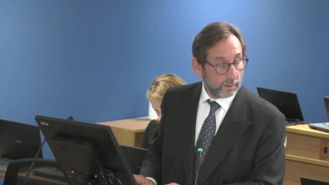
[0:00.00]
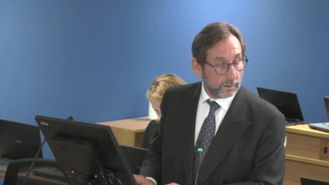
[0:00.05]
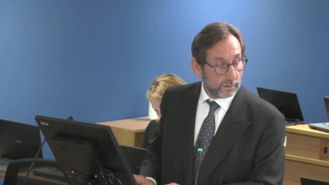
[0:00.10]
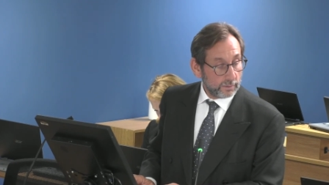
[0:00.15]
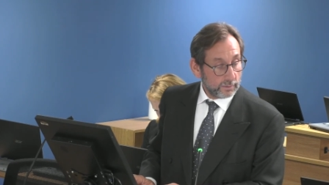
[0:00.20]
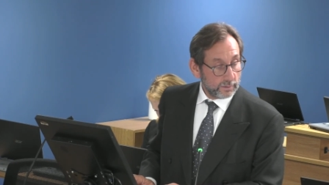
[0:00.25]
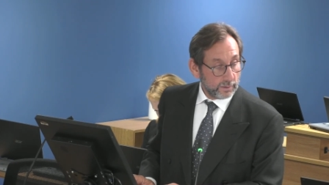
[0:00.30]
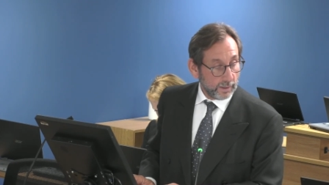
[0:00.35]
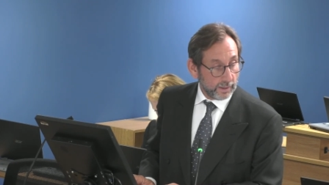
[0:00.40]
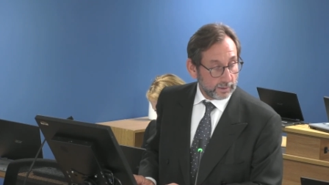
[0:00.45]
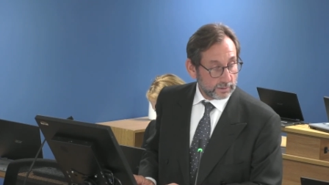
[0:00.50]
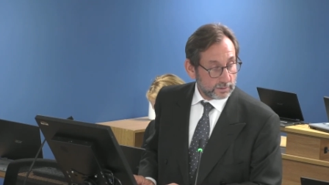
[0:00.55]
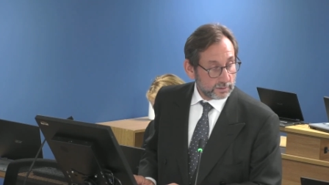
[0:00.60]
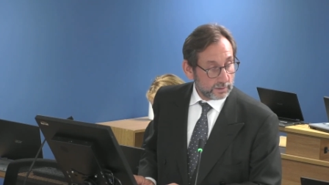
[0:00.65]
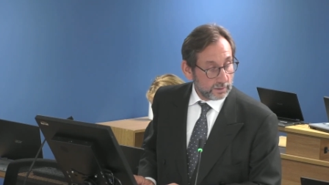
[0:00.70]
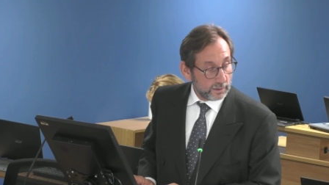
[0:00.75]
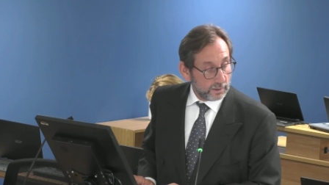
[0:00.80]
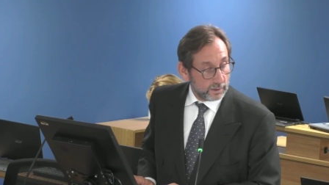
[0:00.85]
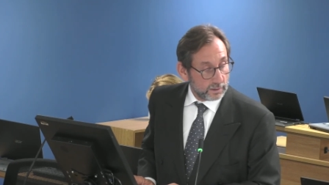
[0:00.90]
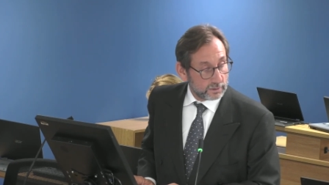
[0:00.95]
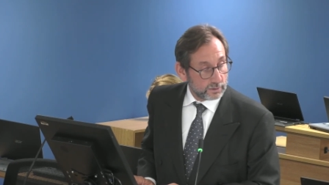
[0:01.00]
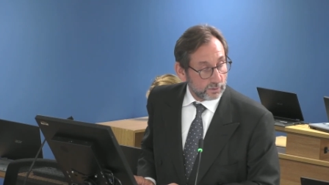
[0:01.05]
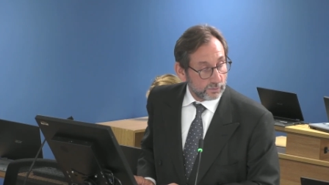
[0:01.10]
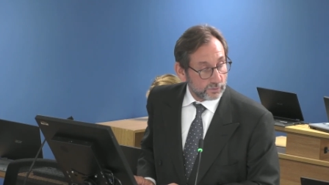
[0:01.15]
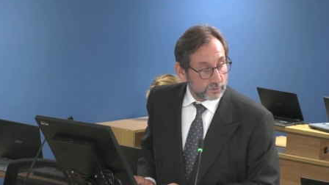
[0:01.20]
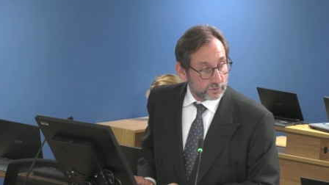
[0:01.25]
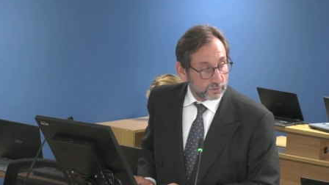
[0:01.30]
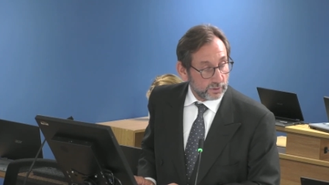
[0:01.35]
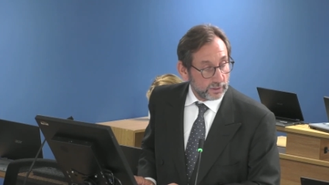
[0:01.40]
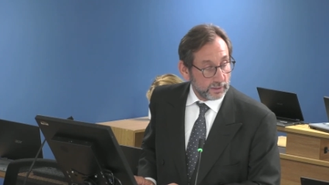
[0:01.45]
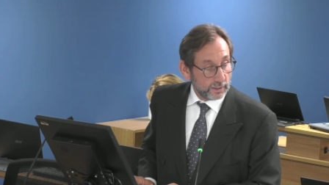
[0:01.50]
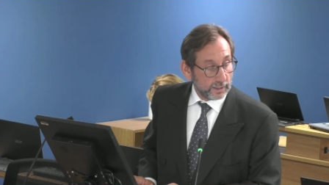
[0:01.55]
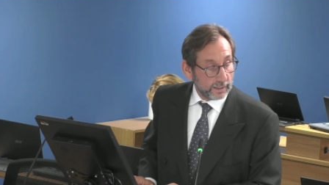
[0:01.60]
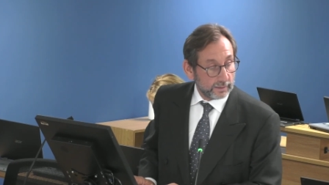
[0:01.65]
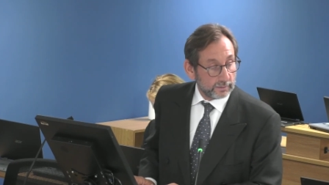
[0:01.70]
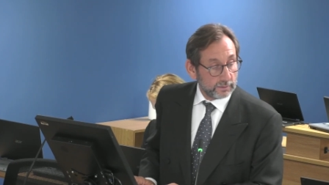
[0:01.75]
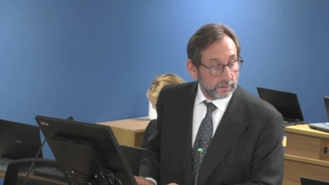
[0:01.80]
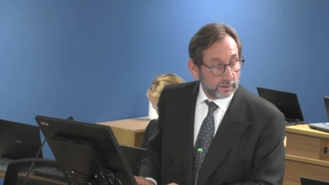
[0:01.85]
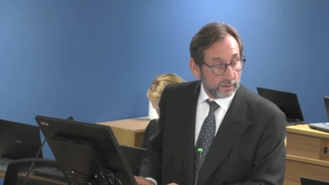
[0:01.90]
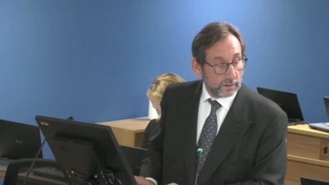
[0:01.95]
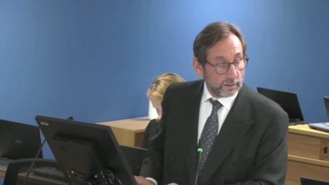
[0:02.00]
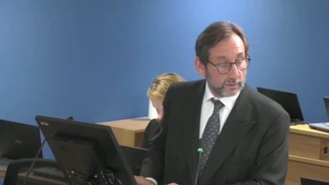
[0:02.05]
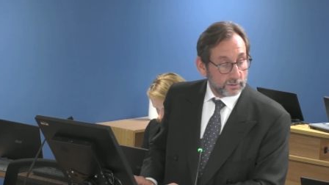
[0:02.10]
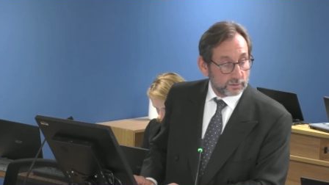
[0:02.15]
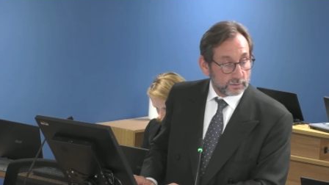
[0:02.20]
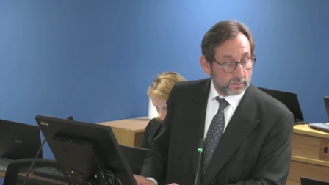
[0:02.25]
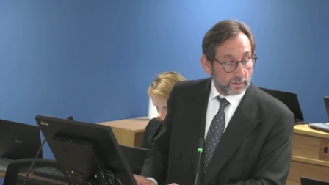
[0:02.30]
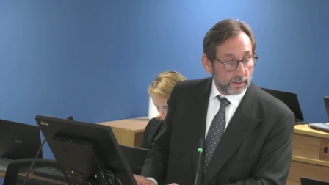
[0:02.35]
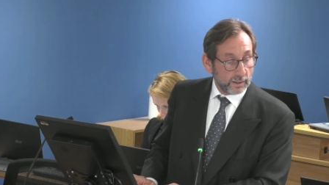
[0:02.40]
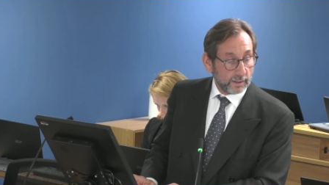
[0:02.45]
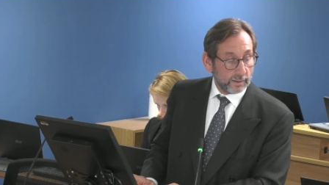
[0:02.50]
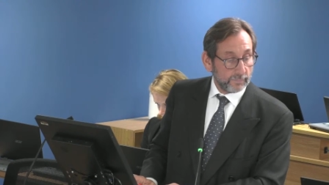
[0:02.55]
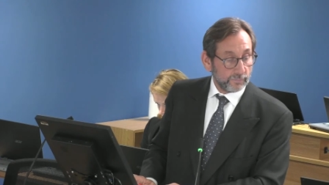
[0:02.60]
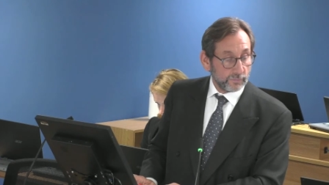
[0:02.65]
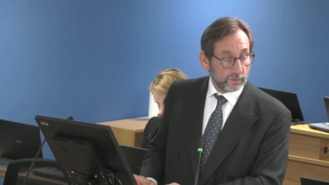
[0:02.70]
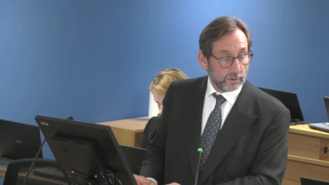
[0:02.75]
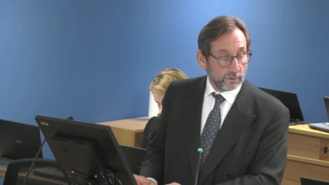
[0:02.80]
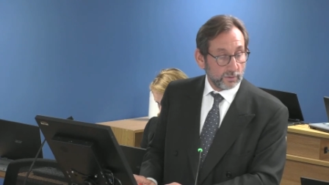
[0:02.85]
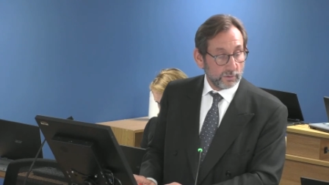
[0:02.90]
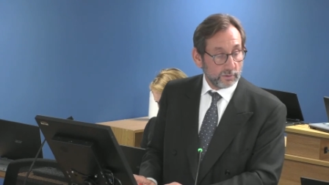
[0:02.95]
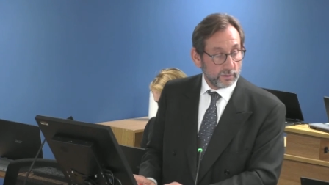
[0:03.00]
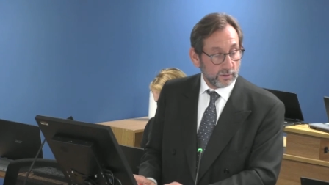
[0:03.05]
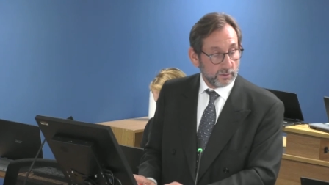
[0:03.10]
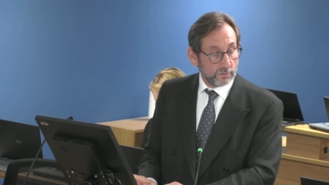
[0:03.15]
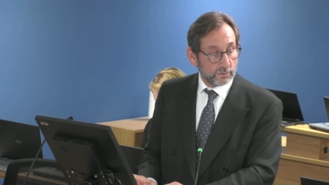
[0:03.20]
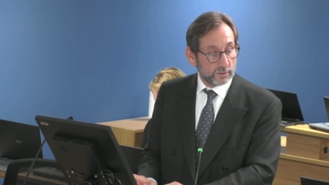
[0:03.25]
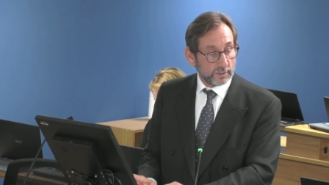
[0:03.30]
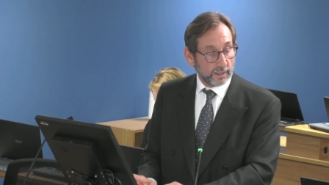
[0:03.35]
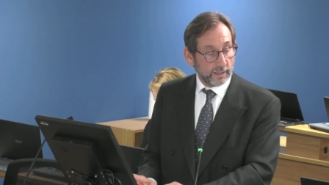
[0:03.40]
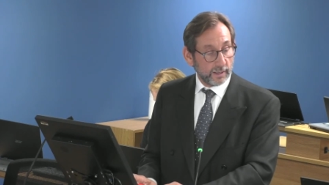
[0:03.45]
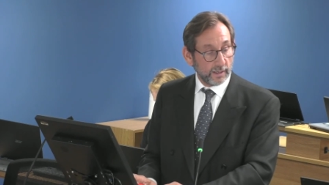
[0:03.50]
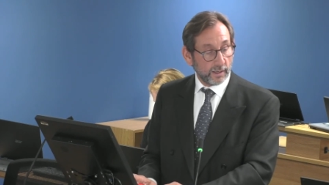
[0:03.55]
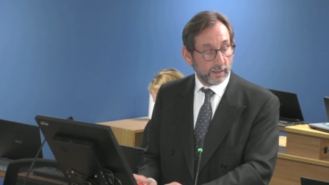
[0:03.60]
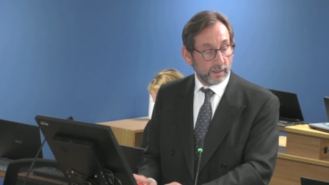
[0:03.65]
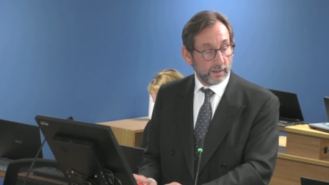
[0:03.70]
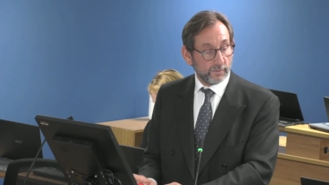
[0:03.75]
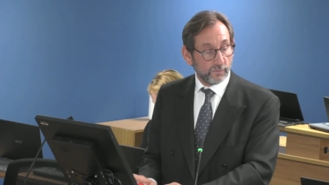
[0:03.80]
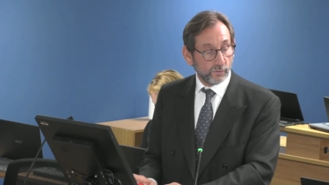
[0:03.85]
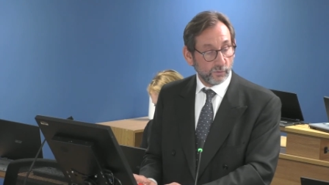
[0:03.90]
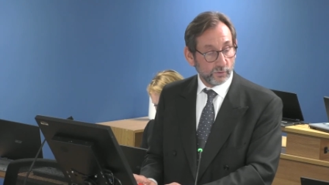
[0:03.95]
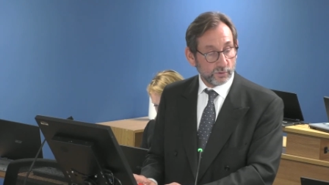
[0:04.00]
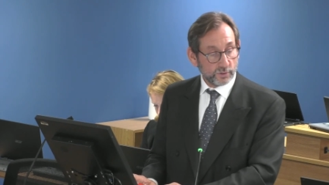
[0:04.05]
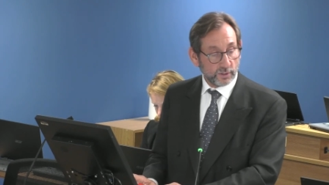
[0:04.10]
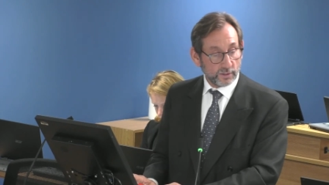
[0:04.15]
Yes, it's on the screen now. You say, I have also